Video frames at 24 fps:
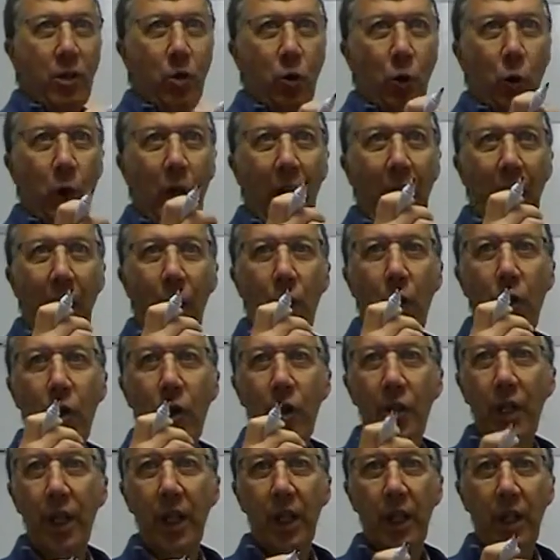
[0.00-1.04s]
or how
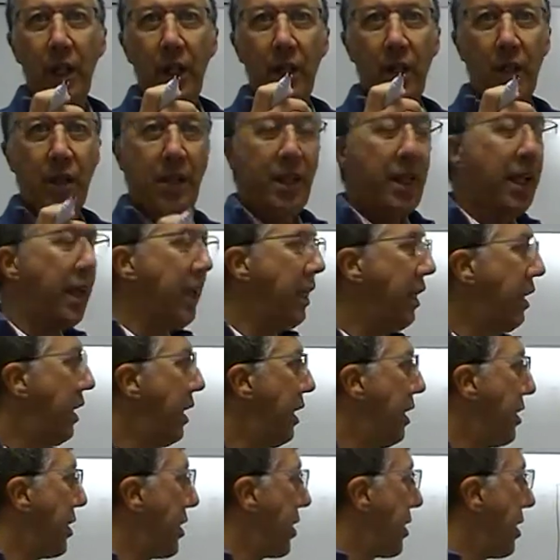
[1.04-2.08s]
thick the ink
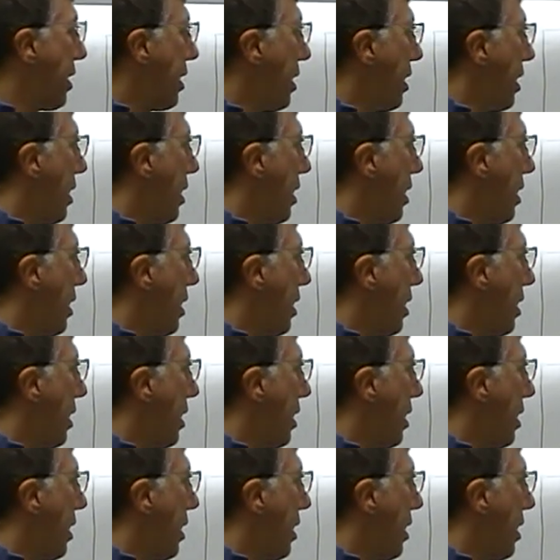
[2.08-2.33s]
is.